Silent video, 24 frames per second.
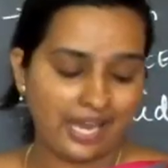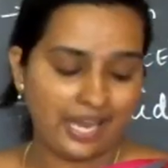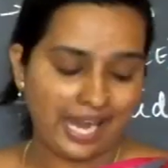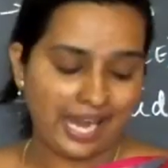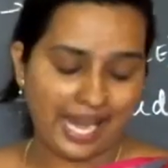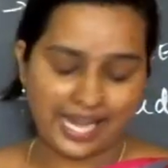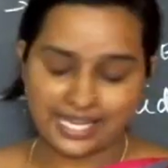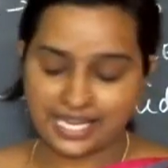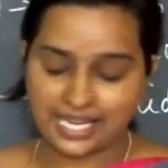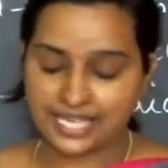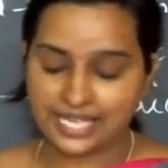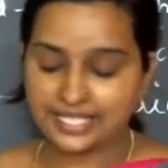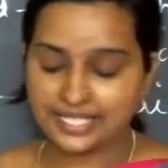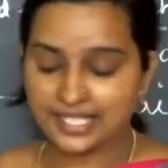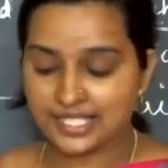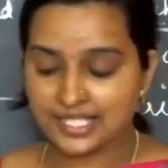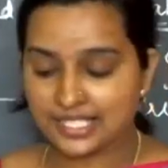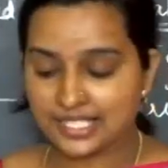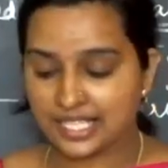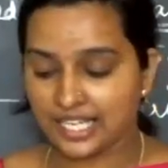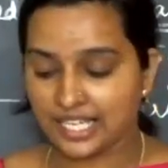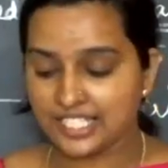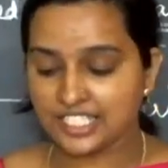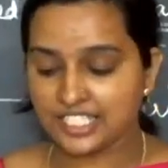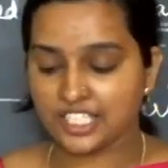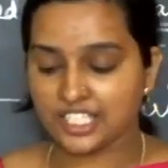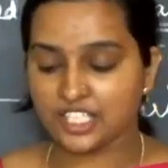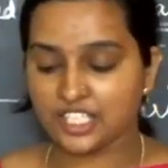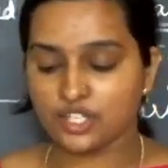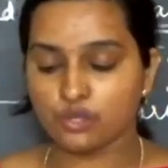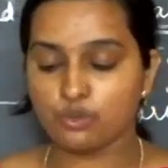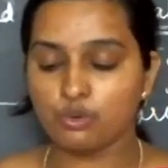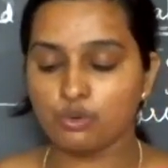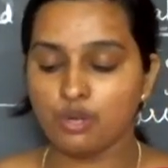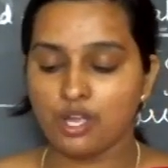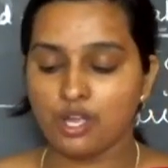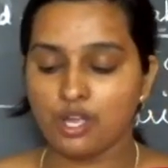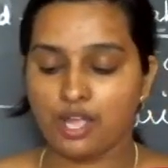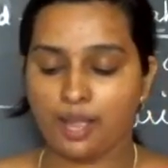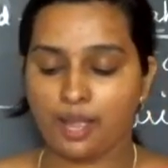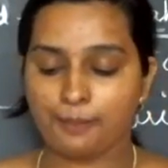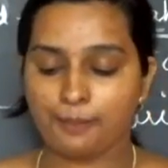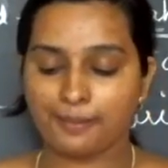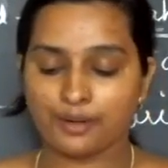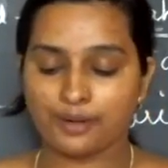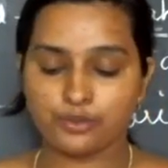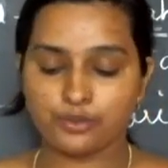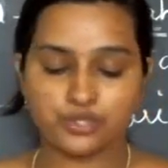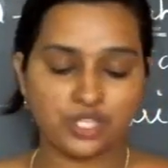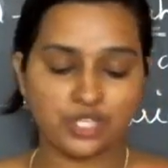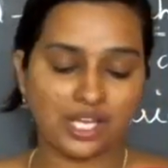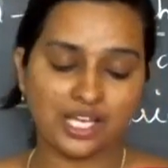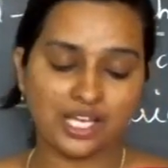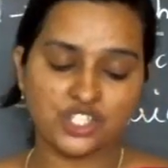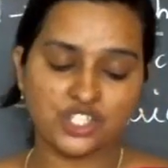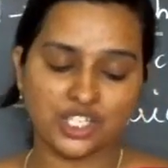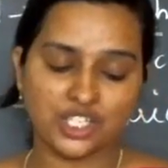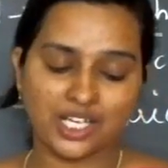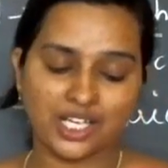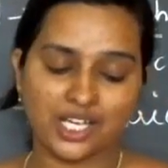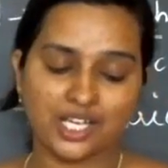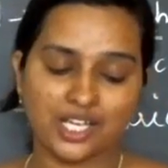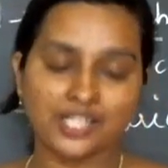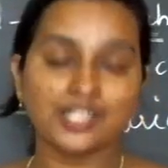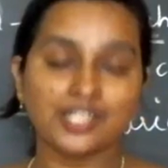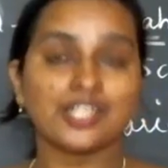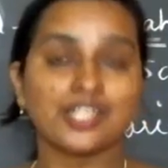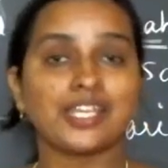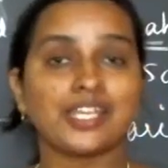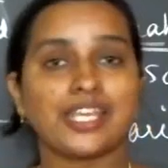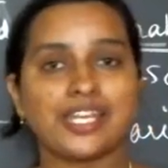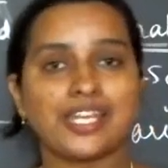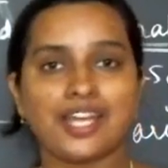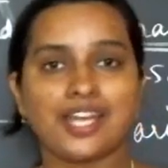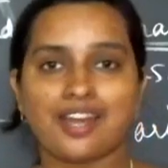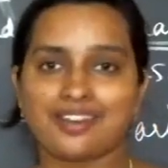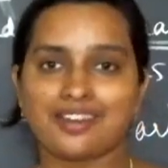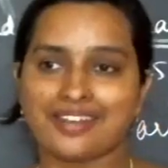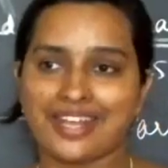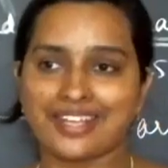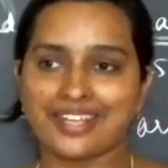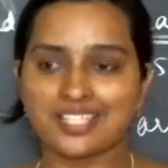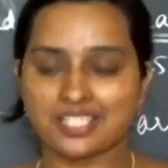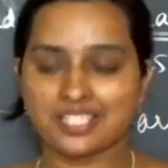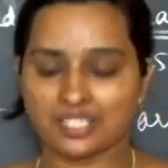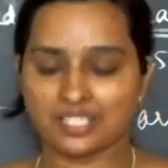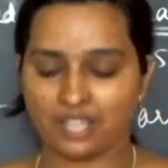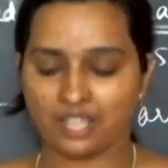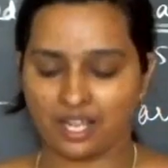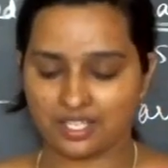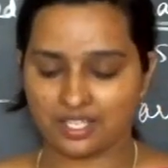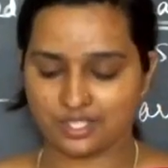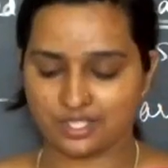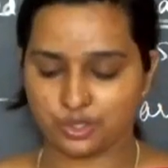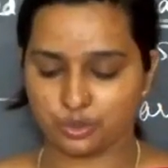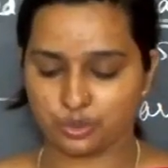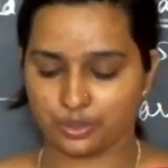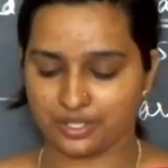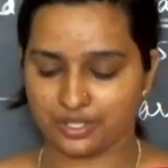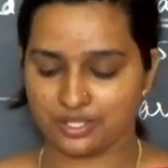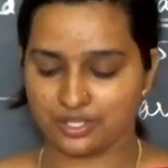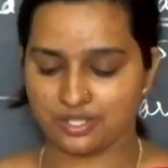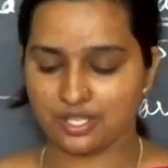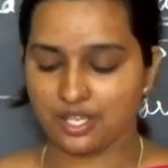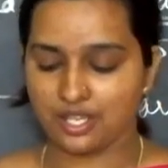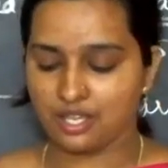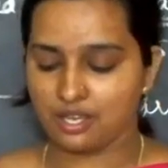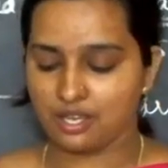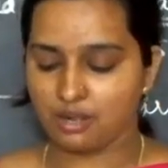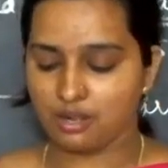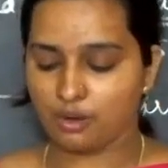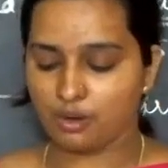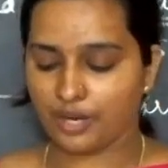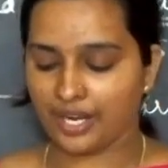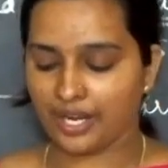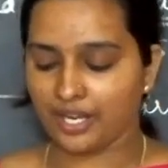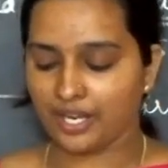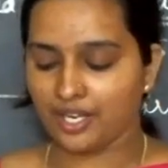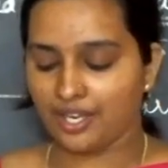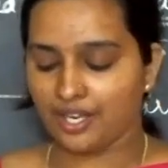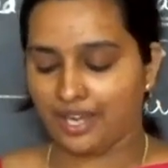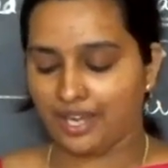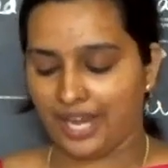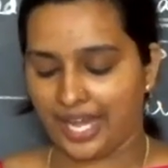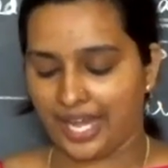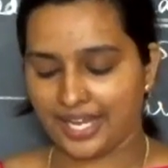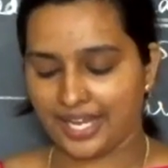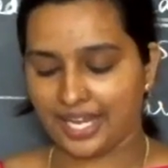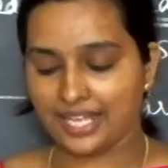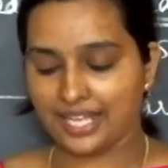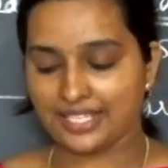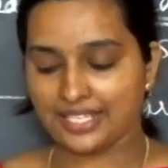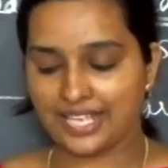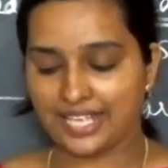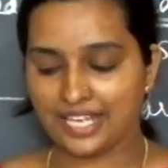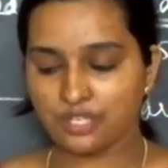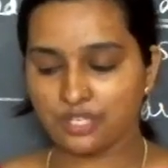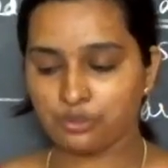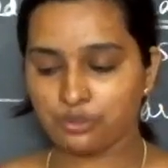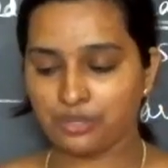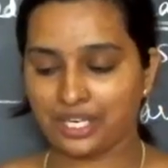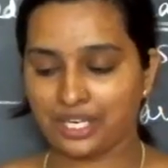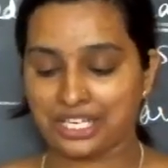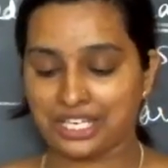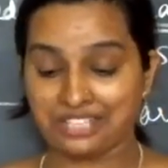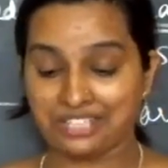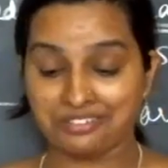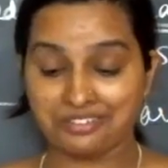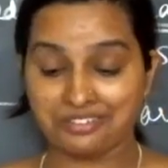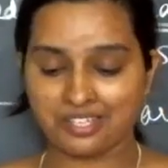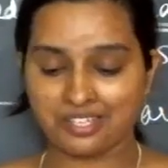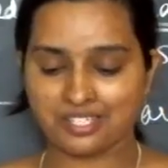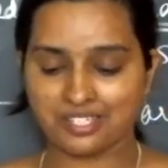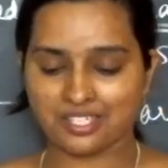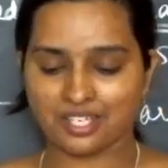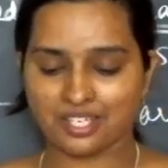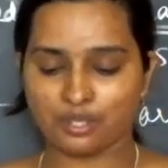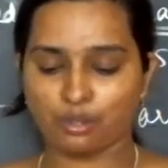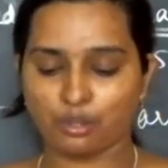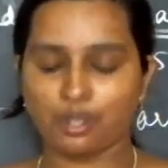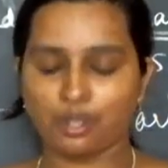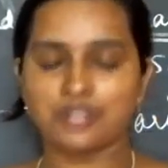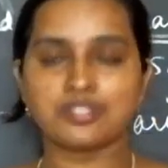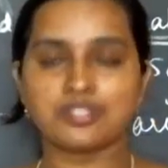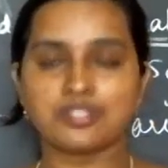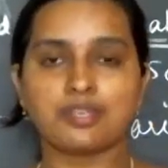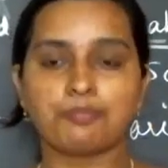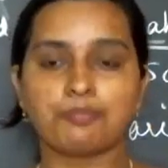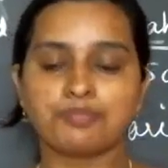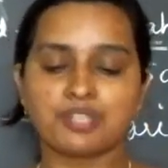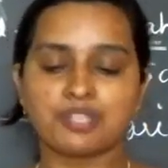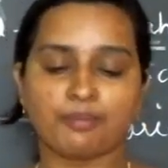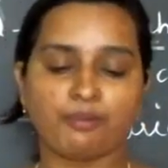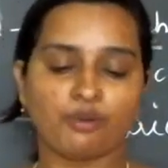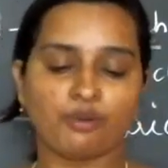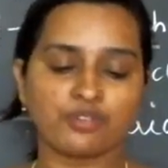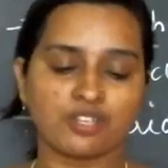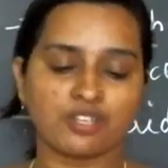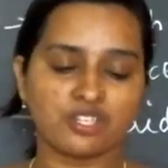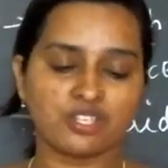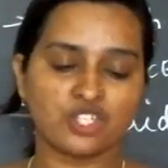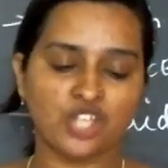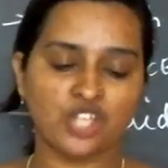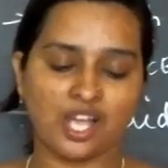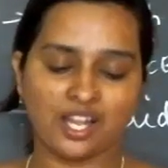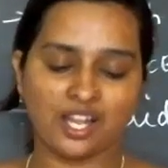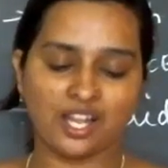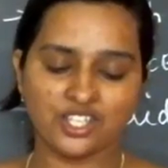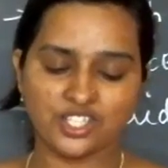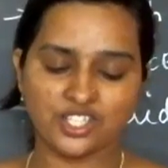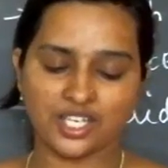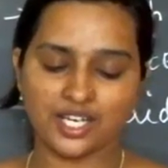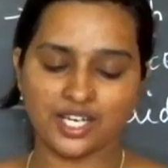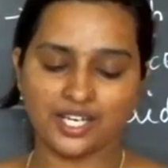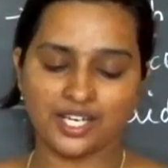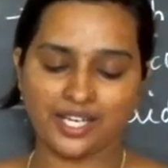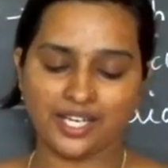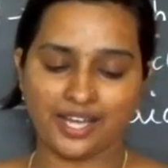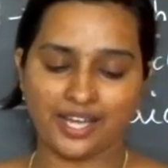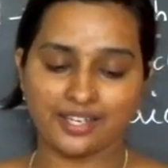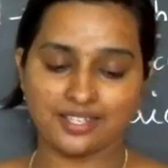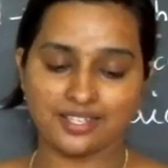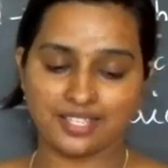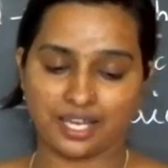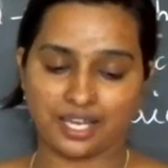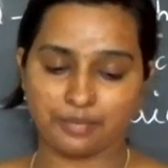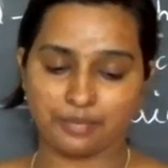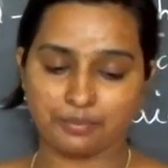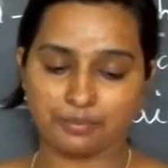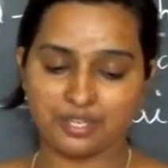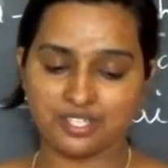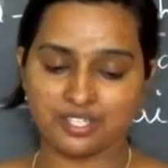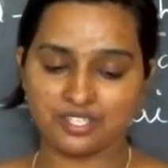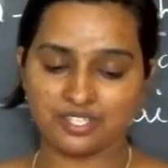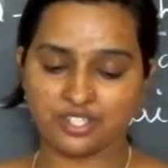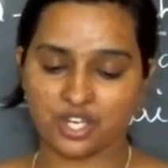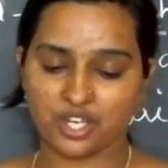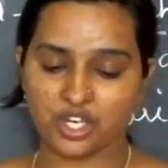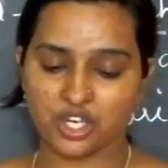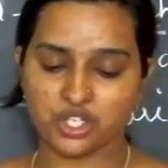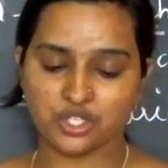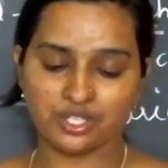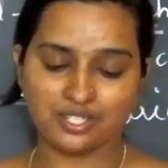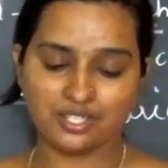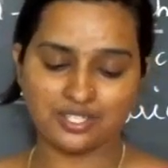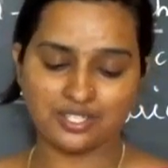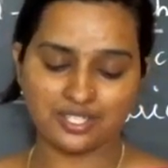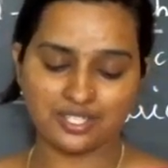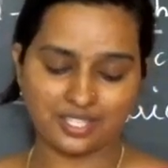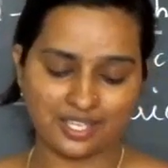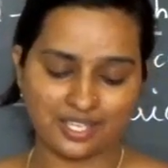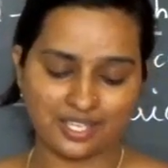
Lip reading: And let us continue about Shah Jahan in our next class, students. Okay, and I'll tell you the interesting concepts about this Shah Jahan and his administration.